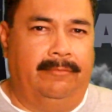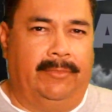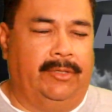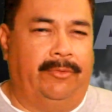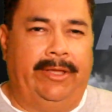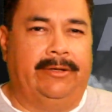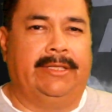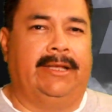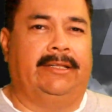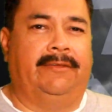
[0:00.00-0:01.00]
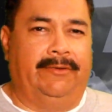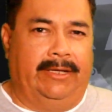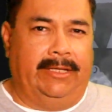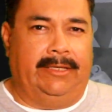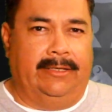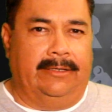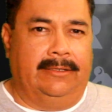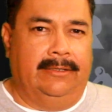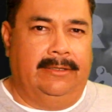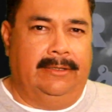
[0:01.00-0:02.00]
But the Raiders had a different idea.
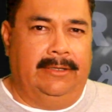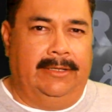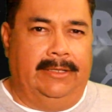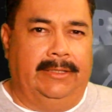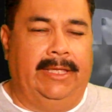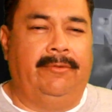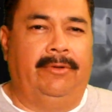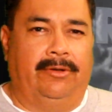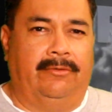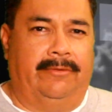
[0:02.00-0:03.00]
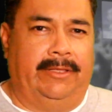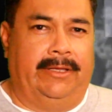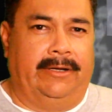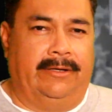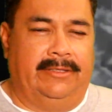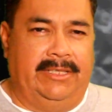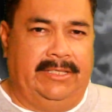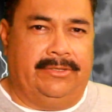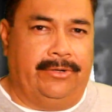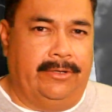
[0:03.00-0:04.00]
They went over there
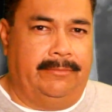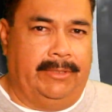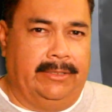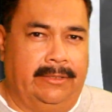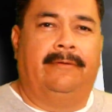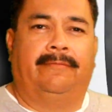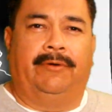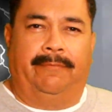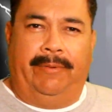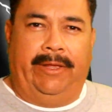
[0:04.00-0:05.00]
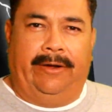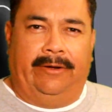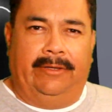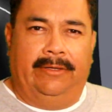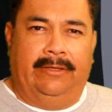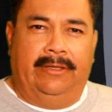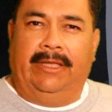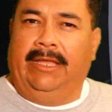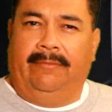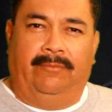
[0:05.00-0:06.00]
determined, prepared,
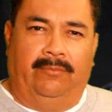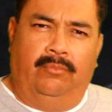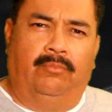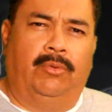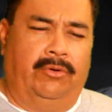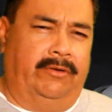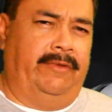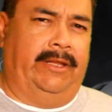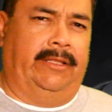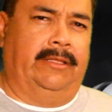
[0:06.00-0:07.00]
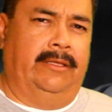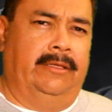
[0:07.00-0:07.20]
and motivated.